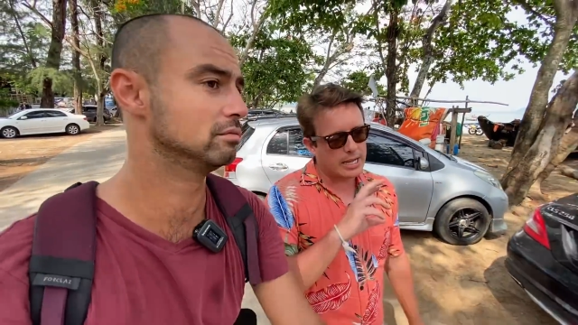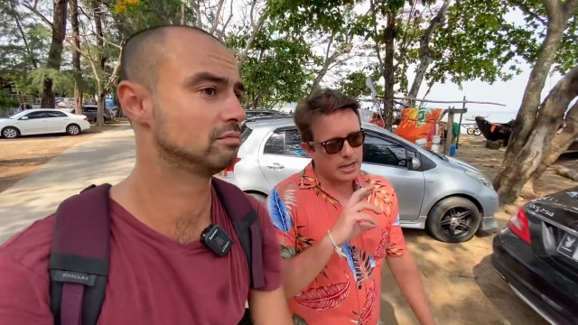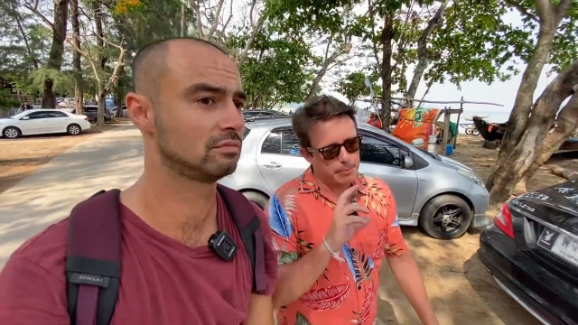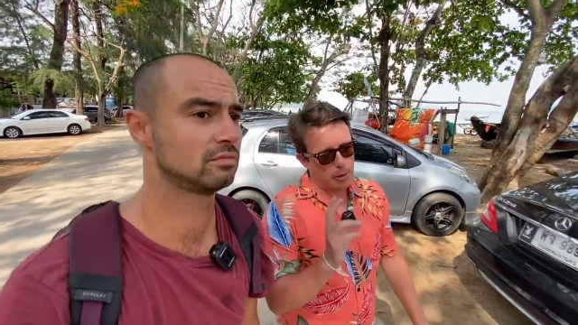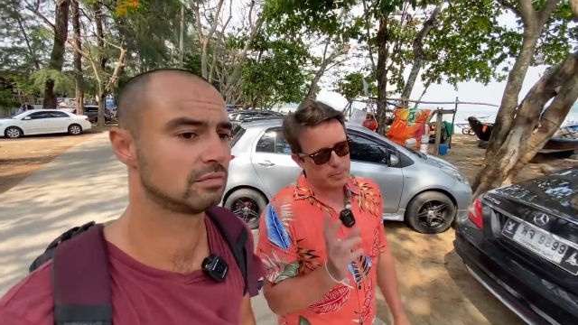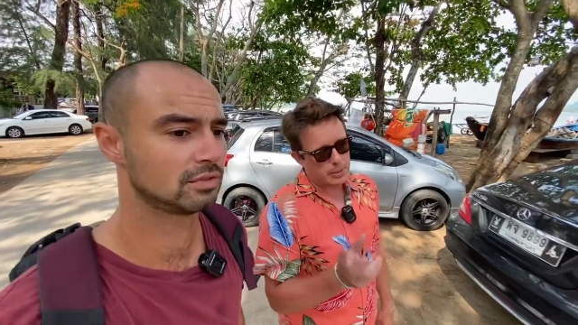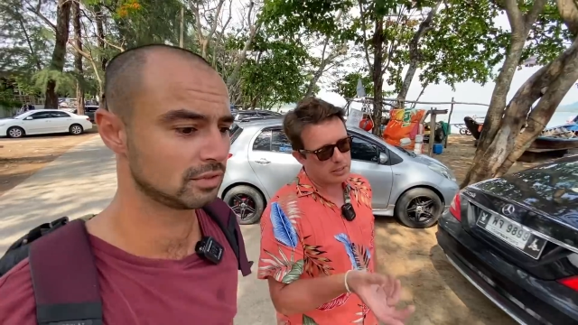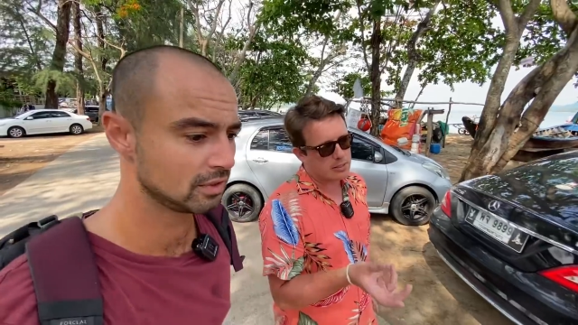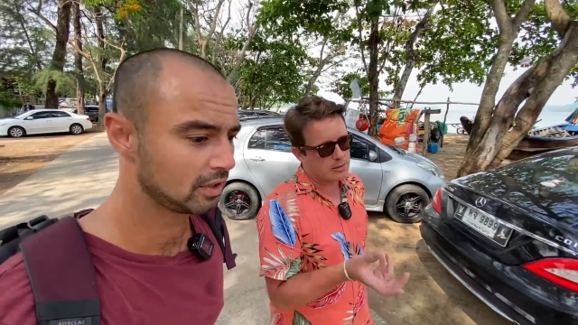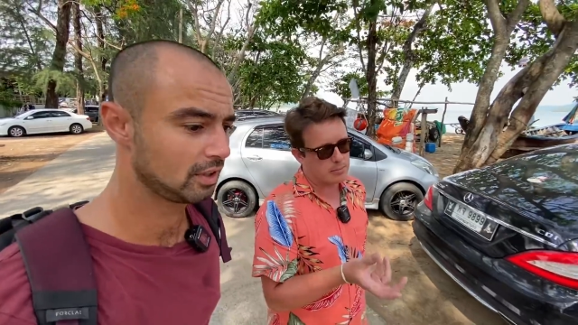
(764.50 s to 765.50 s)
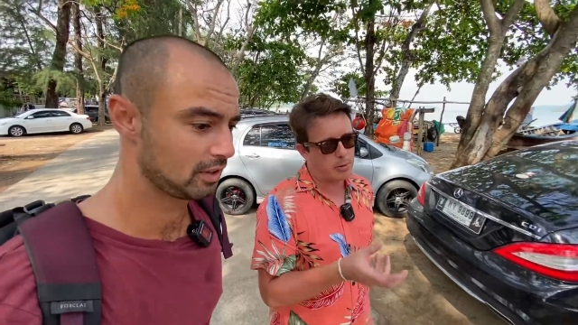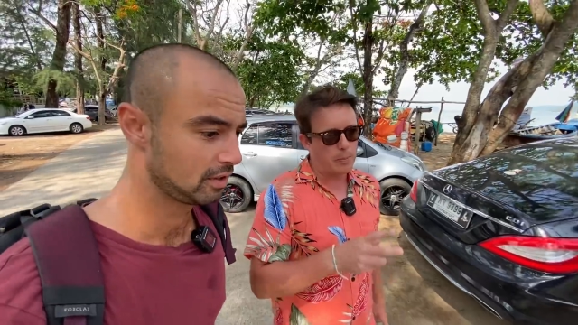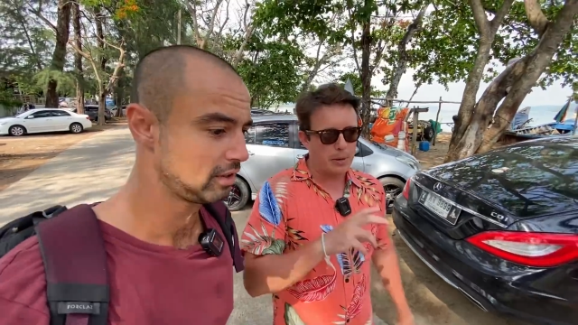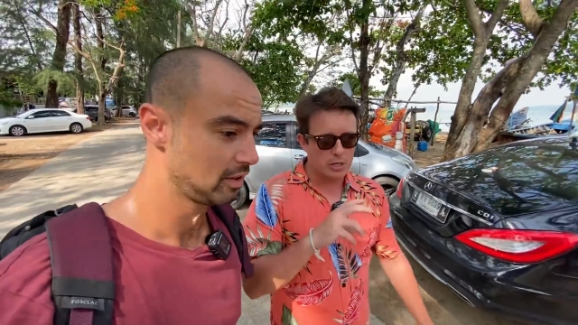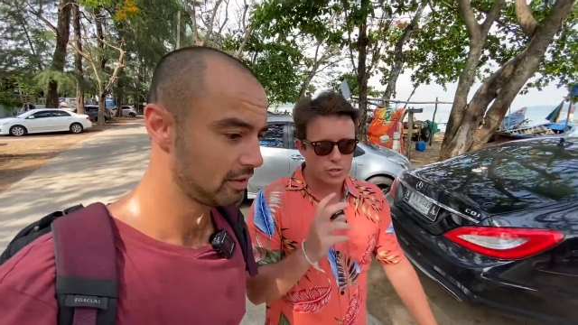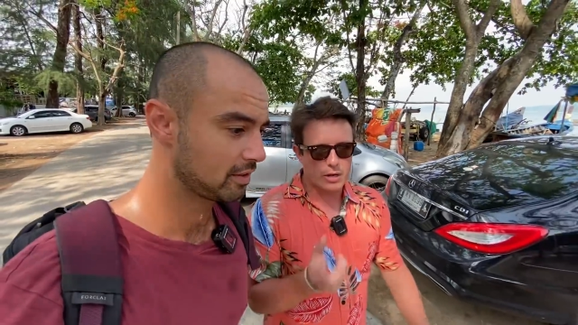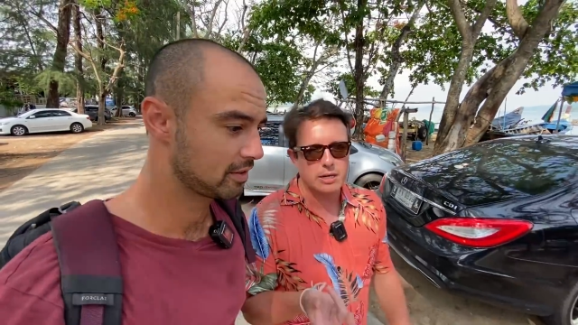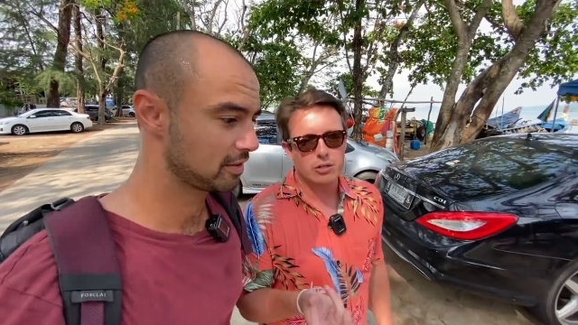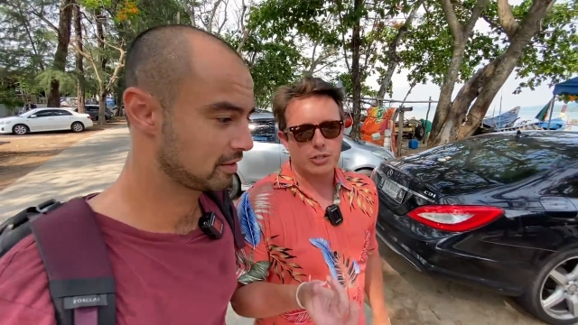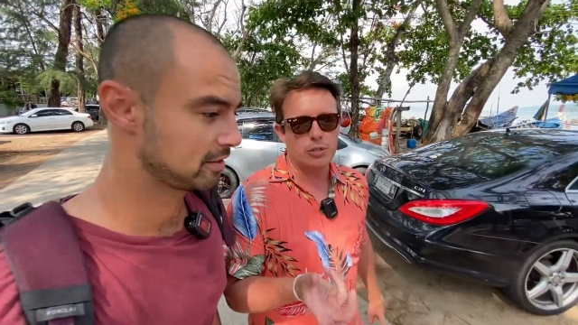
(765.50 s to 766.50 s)
Speaker 1: taking a popular popular
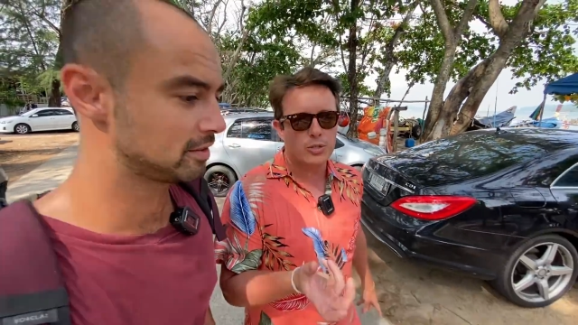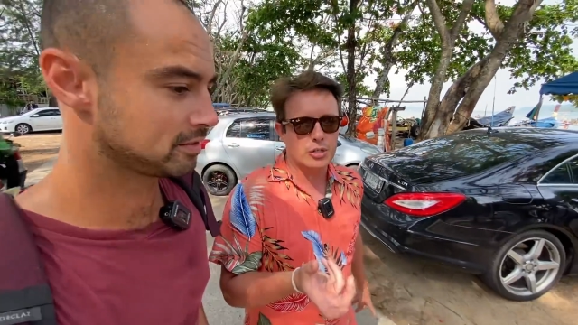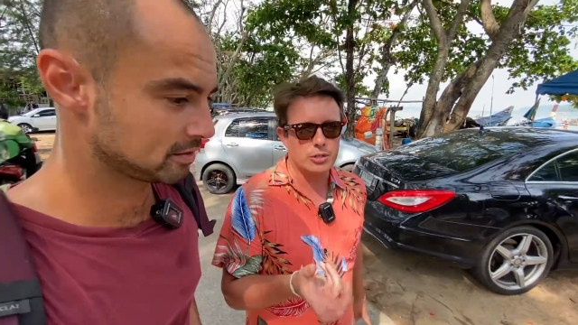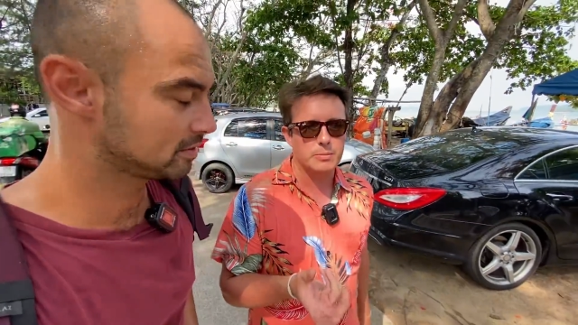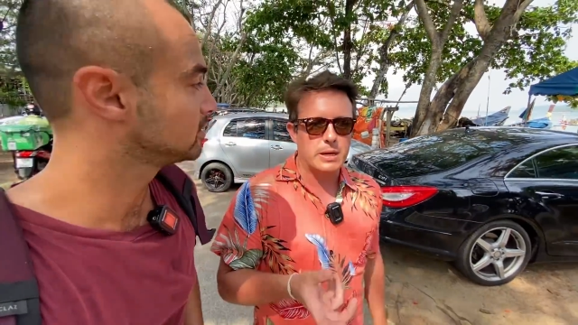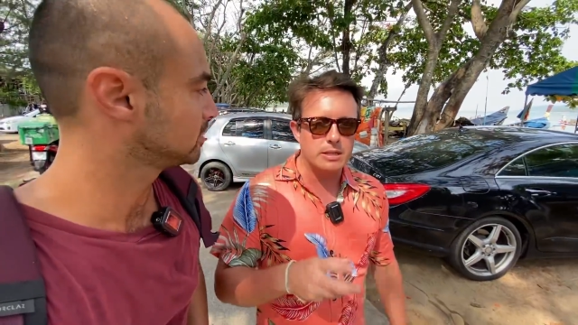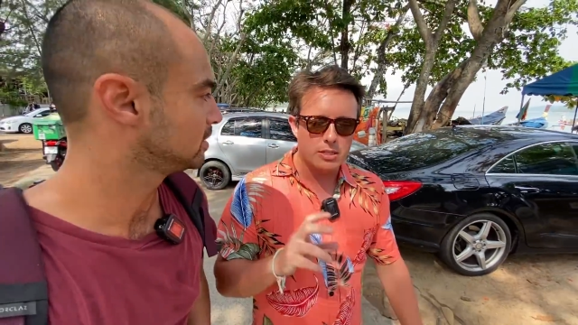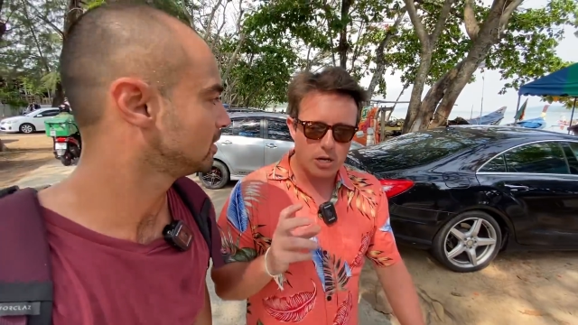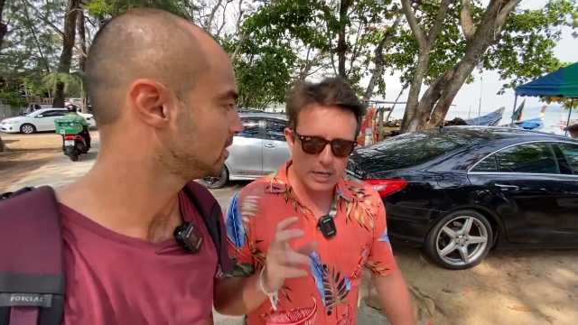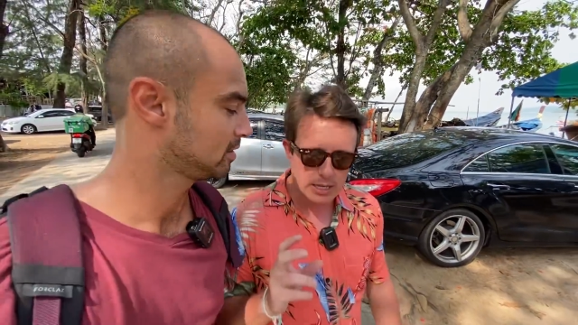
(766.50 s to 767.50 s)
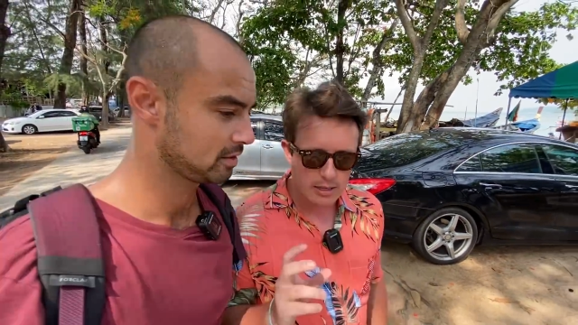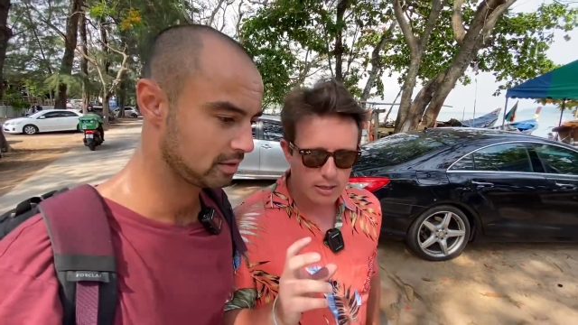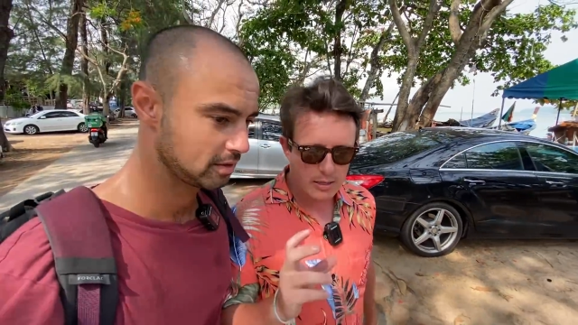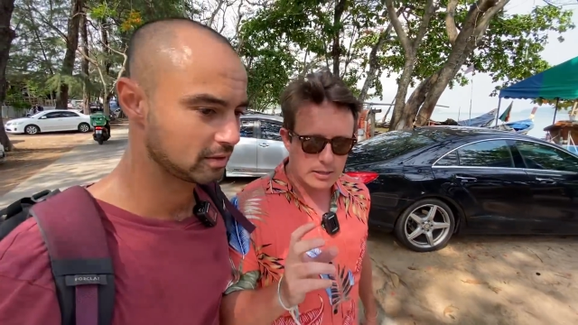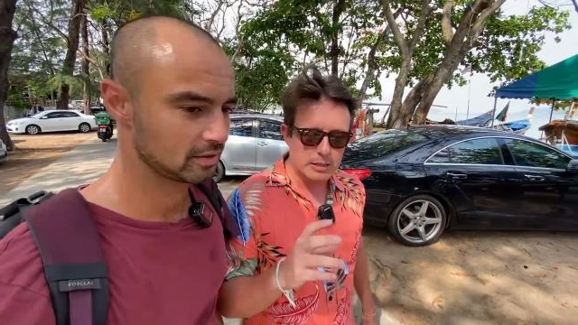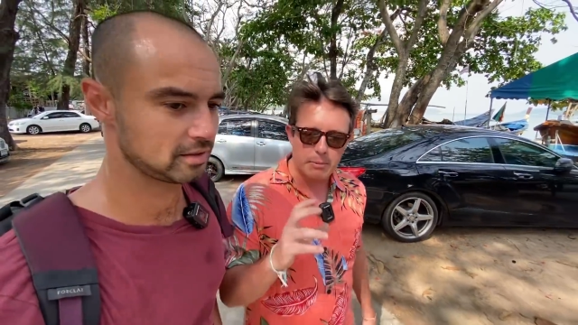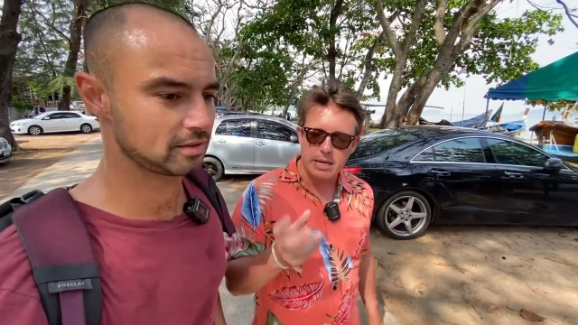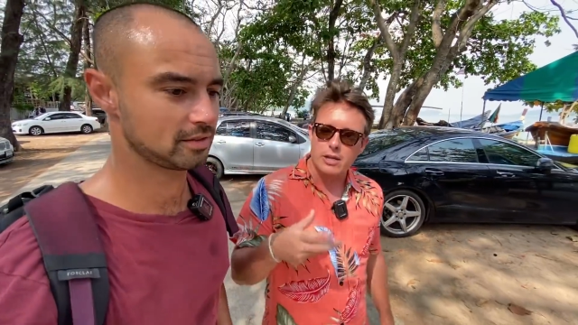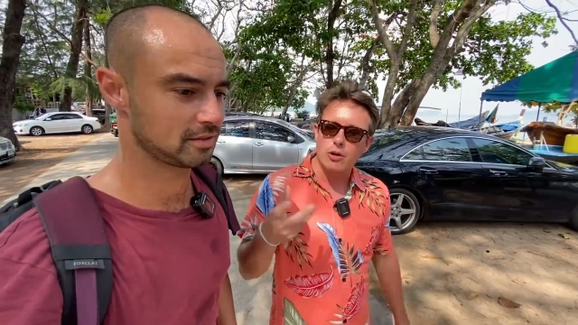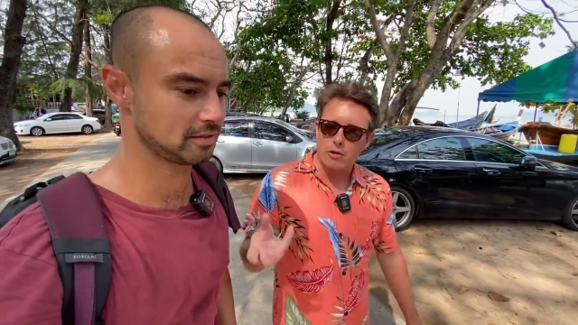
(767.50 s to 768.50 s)
trend on YouTube and turning it in,
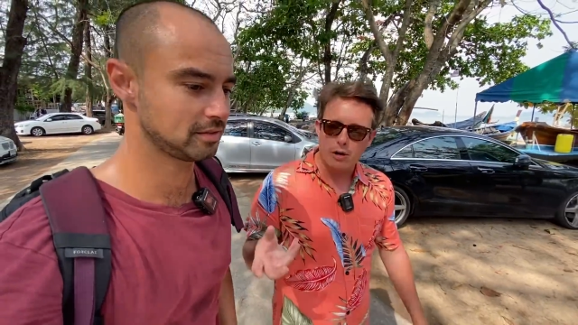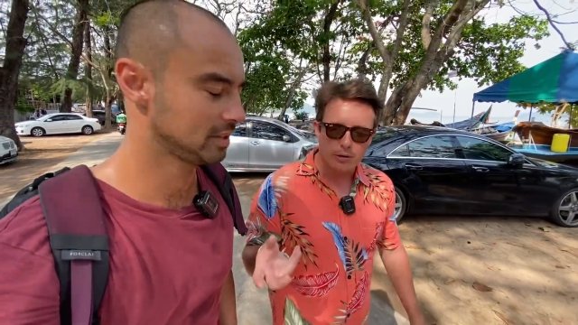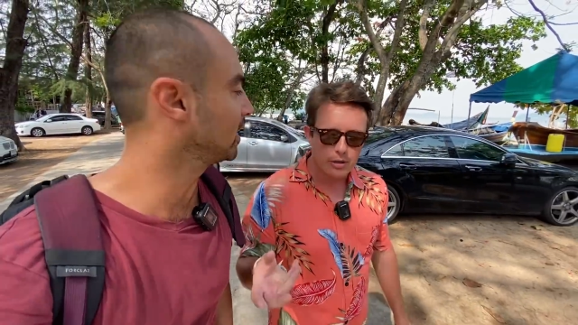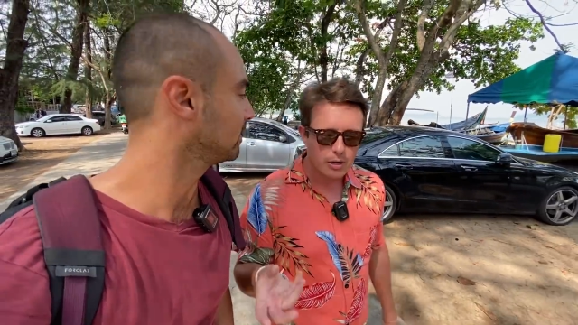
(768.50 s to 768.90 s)
making it your own.